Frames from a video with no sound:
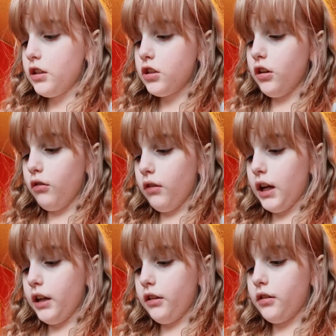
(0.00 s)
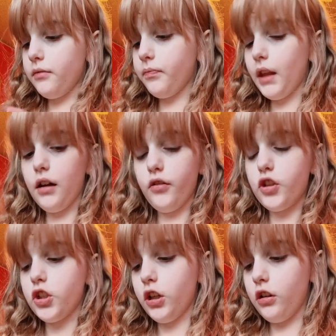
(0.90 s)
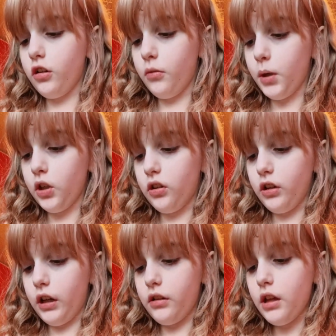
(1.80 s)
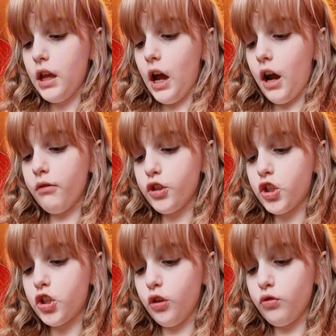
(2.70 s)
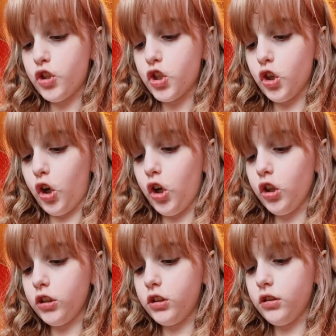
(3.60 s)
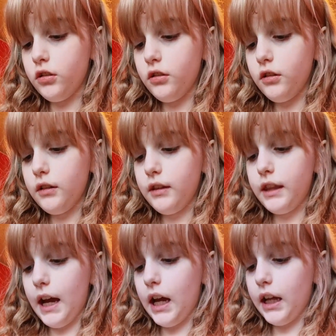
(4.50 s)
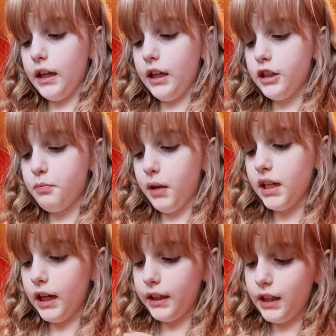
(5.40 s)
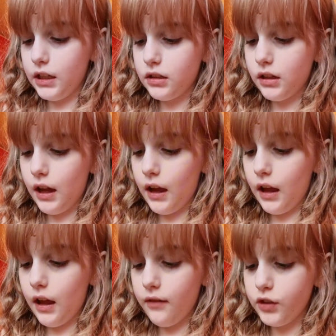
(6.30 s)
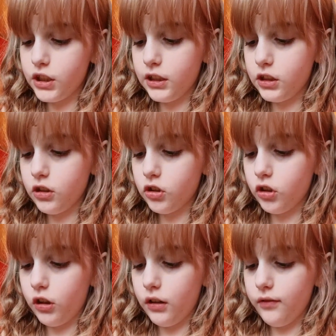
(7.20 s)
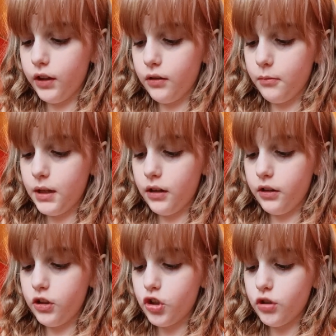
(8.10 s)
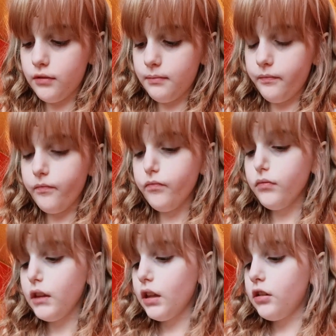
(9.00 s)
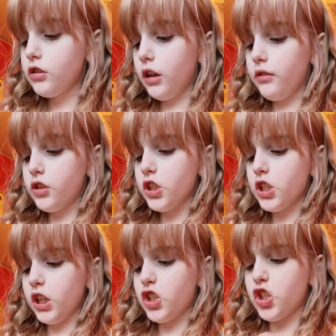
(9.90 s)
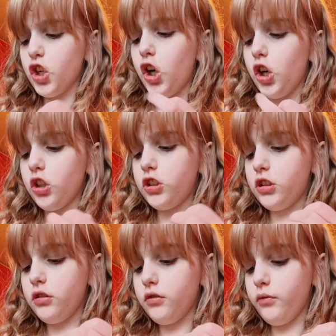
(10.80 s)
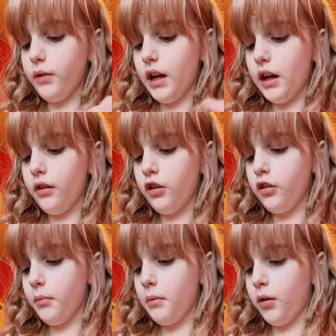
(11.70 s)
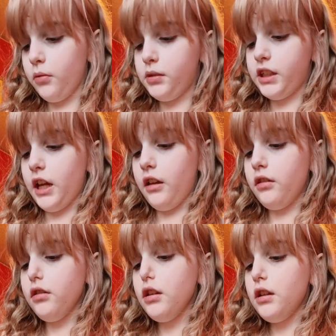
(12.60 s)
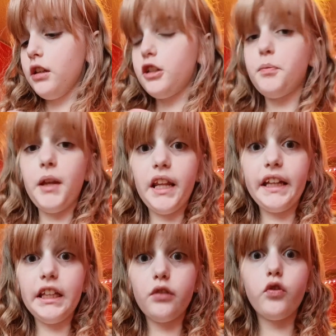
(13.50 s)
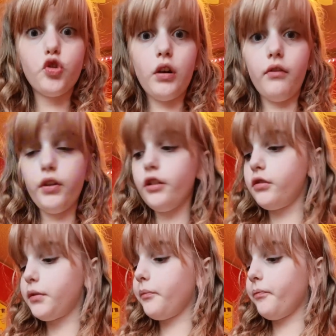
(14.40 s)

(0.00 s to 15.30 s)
So like I was just like, oh my god. I was so shocked that it's been like this ever since the start of their marriage. So I was just like shocked when I heard my mom say, It's been like this for 12 years.